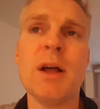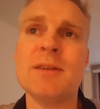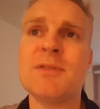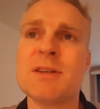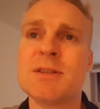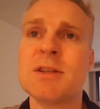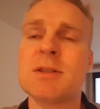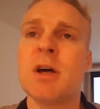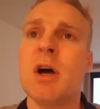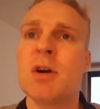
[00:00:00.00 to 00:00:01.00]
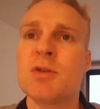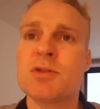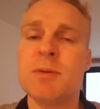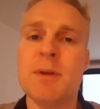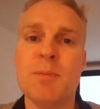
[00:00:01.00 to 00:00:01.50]
I invested
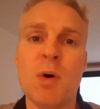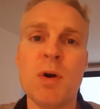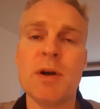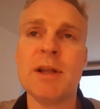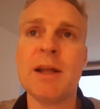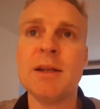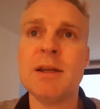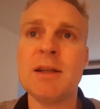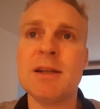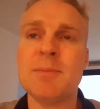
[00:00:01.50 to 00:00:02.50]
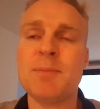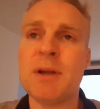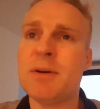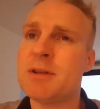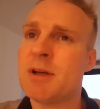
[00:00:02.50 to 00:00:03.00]
considerably more than in that
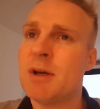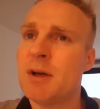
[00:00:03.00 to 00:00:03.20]
period.